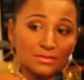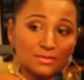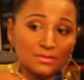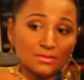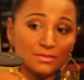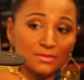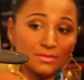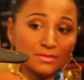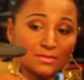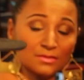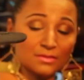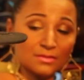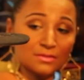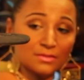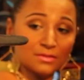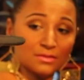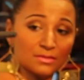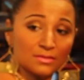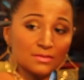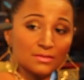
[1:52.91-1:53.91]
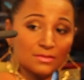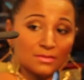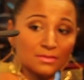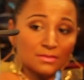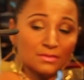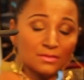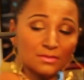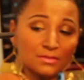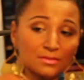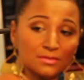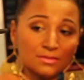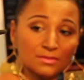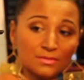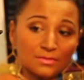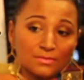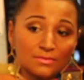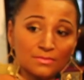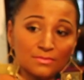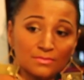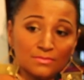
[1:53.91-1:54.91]

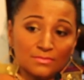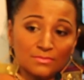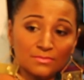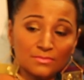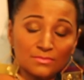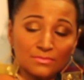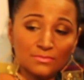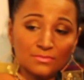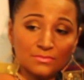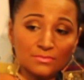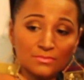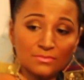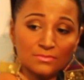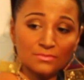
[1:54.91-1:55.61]
No words are spoken by the person on screen.